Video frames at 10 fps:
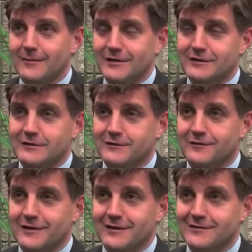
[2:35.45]
because of
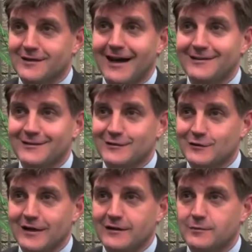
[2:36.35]
size
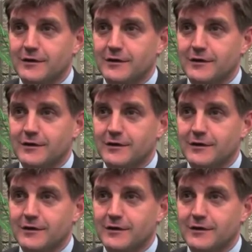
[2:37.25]
constraints.